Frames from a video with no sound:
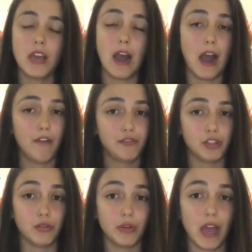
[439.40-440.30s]

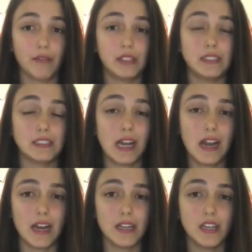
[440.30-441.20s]
After we have the
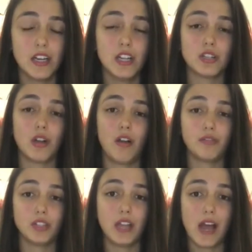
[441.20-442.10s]
design, so
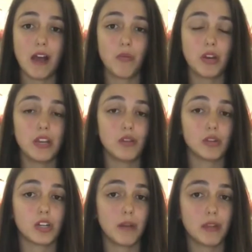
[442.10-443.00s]
after that we
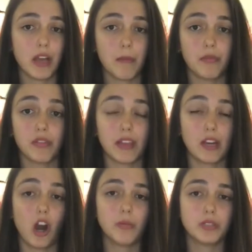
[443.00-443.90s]
were coming up with
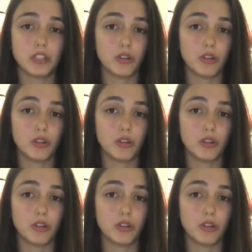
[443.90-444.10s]
like options.